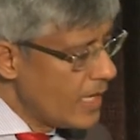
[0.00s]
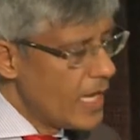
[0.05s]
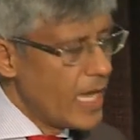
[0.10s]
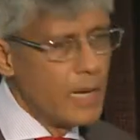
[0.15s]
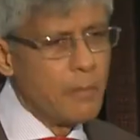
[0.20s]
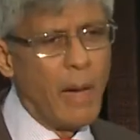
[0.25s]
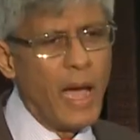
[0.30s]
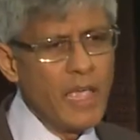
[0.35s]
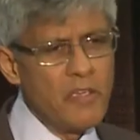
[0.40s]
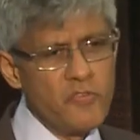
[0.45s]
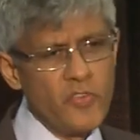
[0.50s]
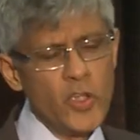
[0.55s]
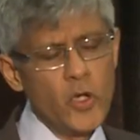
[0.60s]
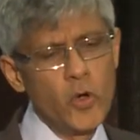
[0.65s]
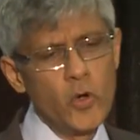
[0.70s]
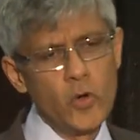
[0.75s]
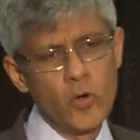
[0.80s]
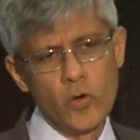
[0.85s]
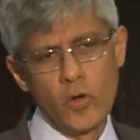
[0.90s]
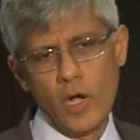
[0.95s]
In my
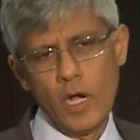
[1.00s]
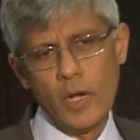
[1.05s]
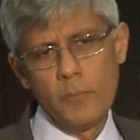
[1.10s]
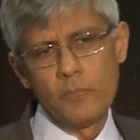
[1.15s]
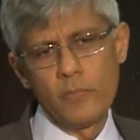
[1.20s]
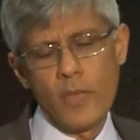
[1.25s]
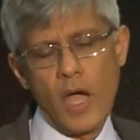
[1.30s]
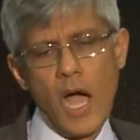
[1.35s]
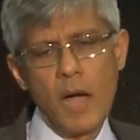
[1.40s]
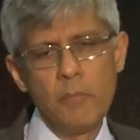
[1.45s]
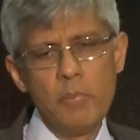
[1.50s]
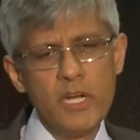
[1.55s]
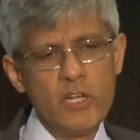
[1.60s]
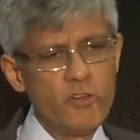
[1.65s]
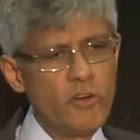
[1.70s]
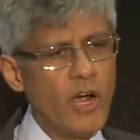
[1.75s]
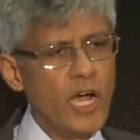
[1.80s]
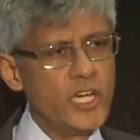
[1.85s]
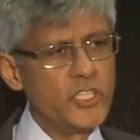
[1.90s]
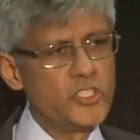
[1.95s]
view,
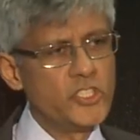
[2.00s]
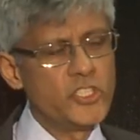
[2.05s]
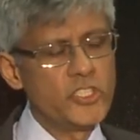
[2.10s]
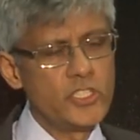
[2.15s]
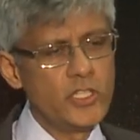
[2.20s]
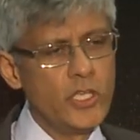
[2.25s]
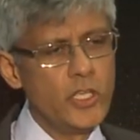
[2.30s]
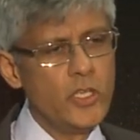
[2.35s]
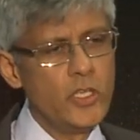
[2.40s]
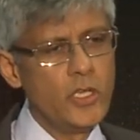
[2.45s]
arbitrage